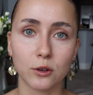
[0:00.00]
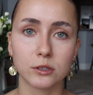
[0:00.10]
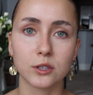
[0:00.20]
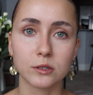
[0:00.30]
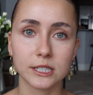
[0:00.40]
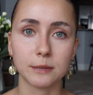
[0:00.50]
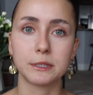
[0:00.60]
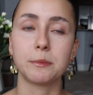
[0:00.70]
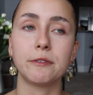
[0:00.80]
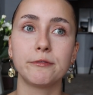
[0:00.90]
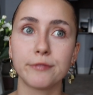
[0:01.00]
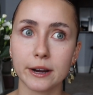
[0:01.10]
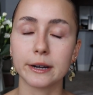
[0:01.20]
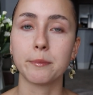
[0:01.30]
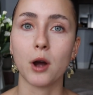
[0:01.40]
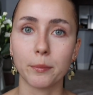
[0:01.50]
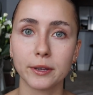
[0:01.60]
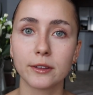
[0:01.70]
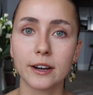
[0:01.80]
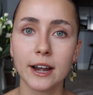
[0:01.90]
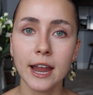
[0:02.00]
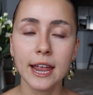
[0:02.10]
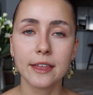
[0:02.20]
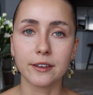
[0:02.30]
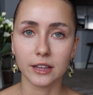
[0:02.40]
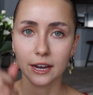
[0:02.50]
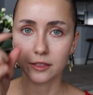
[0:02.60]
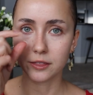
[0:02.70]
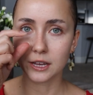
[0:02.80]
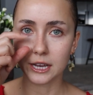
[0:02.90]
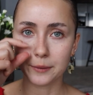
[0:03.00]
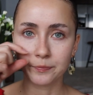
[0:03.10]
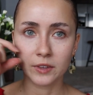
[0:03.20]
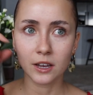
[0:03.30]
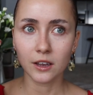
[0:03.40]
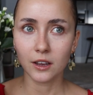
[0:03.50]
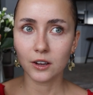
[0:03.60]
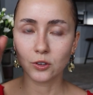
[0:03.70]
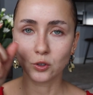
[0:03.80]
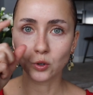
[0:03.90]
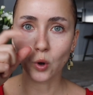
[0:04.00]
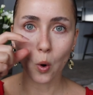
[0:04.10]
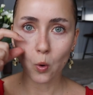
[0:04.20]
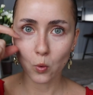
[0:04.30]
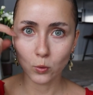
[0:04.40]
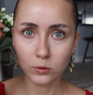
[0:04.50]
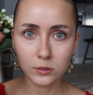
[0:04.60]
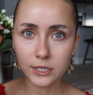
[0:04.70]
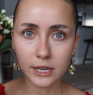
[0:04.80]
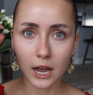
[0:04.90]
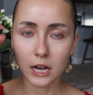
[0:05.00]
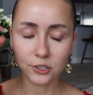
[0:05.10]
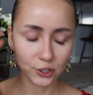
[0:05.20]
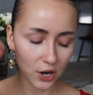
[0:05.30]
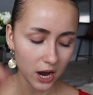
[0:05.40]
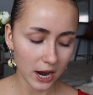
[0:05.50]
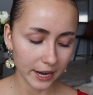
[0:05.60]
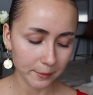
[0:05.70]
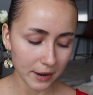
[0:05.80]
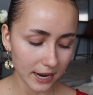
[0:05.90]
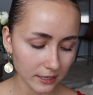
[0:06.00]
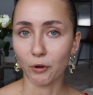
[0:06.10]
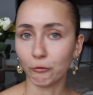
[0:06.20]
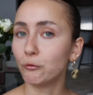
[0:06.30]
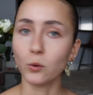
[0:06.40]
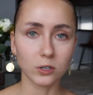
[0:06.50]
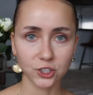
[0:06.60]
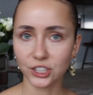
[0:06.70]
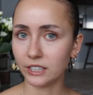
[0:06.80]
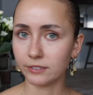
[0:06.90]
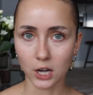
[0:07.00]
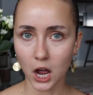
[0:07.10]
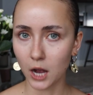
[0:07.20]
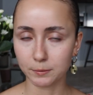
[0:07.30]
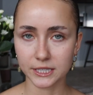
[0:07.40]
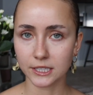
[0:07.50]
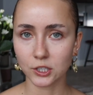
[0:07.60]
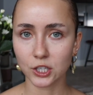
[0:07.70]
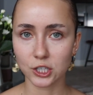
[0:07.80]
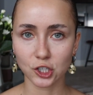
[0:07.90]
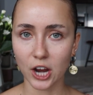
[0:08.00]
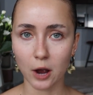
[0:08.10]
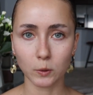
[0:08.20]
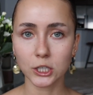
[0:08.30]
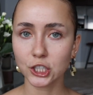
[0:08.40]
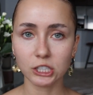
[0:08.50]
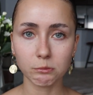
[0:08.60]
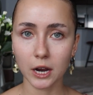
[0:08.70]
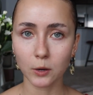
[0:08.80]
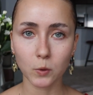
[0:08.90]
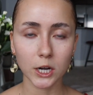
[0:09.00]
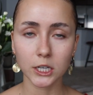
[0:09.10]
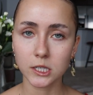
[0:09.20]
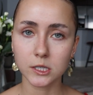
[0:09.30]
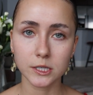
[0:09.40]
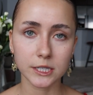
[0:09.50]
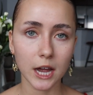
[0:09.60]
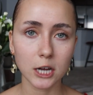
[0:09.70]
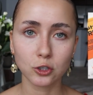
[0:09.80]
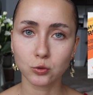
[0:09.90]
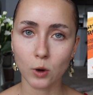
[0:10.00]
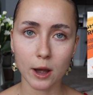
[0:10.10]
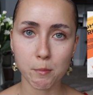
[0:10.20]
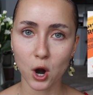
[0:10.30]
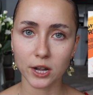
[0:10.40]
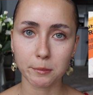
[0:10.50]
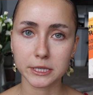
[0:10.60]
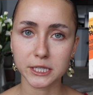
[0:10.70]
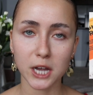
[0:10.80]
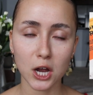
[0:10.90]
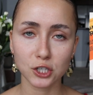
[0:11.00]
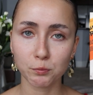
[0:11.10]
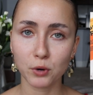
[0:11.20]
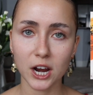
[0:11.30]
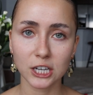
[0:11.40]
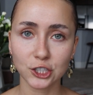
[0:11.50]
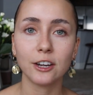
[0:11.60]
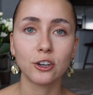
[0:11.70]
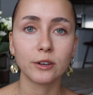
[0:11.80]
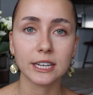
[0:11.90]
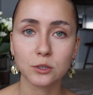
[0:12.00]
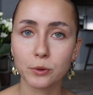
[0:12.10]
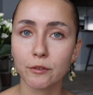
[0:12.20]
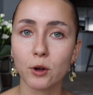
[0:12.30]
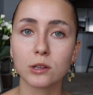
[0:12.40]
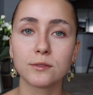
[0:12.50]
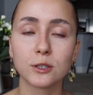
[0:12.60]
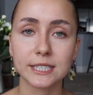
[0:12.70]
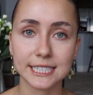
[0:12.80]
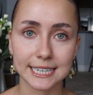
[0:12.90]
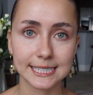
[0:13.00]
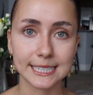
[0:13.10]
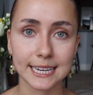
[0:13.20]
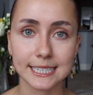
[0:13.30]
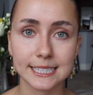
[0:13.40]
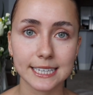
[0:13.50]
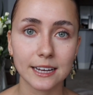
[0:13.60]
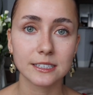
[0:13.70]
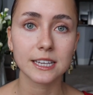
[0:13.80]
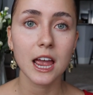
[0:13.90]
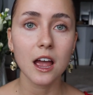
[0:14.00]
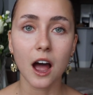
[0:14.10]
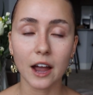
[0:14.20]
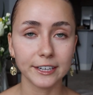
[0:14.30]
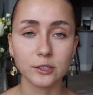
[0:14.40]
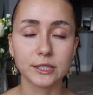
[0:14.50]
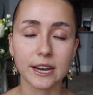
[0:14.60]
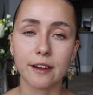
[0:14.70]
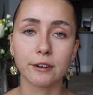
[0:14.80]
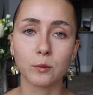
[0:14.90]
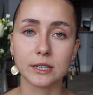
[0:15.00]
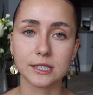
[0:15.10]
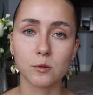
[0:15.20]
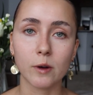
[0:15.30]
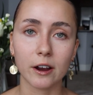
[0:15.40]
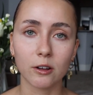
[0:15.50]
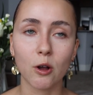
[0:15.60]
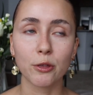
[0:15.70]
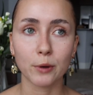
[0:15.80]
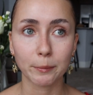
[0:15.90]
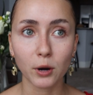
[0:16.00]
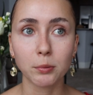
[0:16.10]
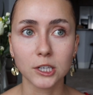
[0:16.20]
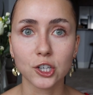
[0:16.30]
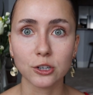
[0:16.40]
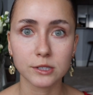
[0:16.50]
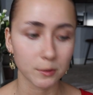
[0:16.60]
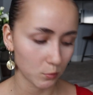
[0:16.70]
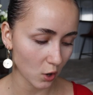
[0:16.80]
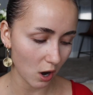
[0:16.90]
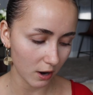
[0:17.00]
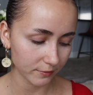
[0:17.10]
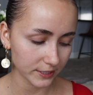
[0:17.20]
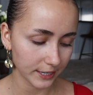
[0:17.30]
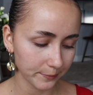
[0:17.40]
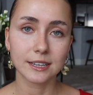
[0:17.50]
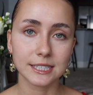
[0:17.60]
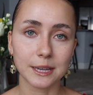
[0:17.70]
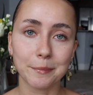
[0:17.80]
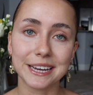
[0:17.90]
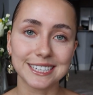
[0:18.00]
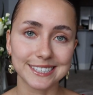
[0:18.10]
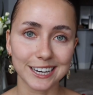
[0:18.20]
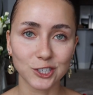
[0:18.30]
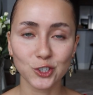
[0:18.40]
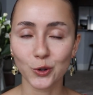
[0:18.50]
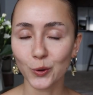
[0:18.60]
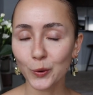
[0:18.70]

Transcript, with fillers: those. Those seem to be very popular. They're like the gold under eye mask. Before she even hops into the shower, she might want to use a dry body massage brush. You know, gets rid of all of those dead skin cells. I use it every once in a while, although I probably should use it more often. Some essential